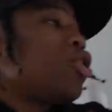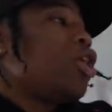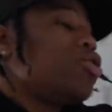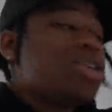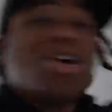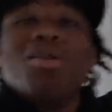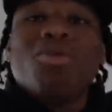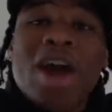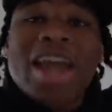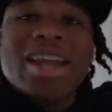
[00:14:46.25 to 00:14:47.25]
clothes up
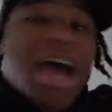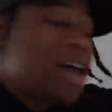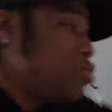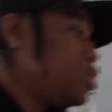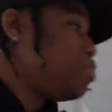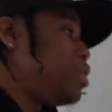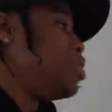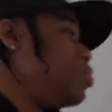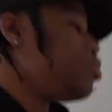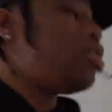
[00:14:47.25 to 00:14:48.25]
right now as we
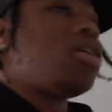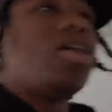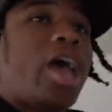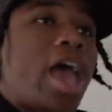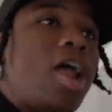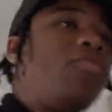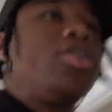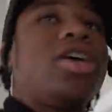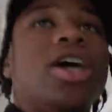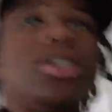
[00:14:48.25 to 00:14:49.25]
speak. And I'm
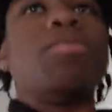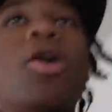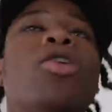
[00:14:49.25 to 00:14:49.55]
finna cut some more